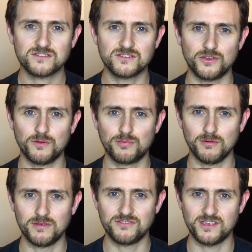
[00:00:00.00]
So you'll
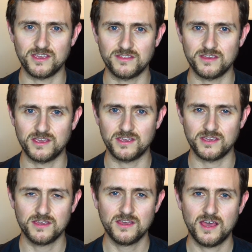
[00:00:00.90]
probably
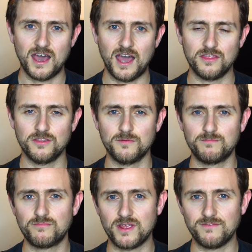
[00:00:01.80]
see either the
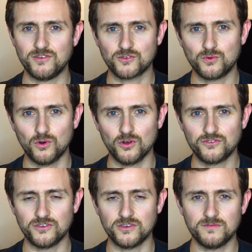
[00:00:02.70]
previous
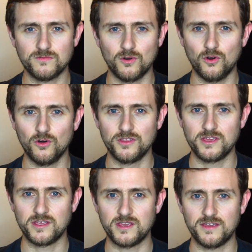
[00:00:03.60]
quarter or
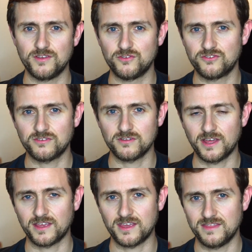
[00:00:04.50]
if it's
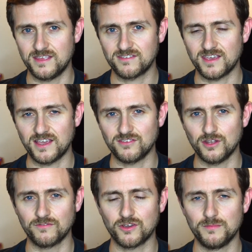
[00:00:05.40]
like in this case, a
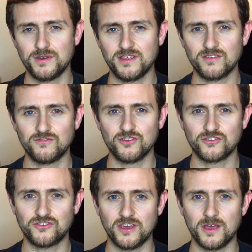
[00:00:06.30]
lot of companies have
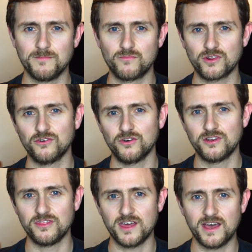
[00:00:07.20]
just
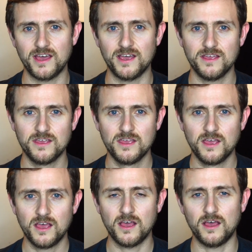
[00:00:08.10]
recorded their
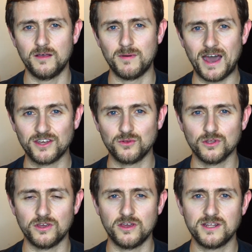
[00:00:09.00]

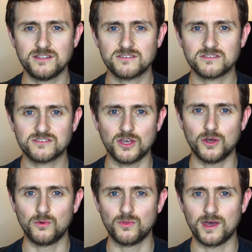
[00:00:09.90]
annual earnings.
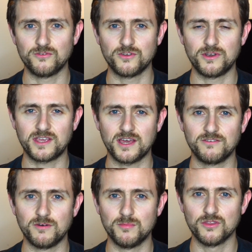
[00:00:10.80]
So that was only kind
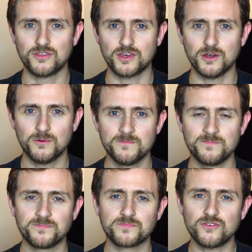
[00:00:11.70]
of a month ago.
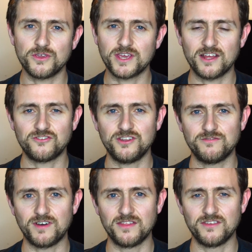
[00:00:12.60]
So you can actually
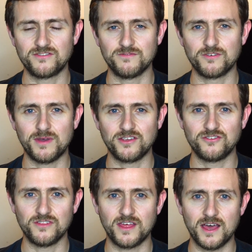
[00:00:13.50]
find this
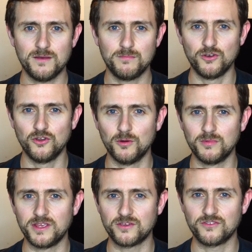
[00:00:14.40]
information there, but
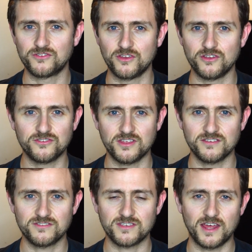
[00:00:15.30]
normally you can search
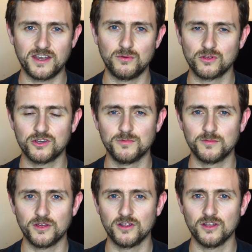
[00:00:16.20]
this and it will come
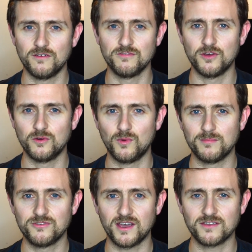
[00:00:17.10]
up on a lot of the
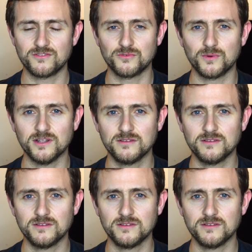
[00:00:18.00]
websites as well.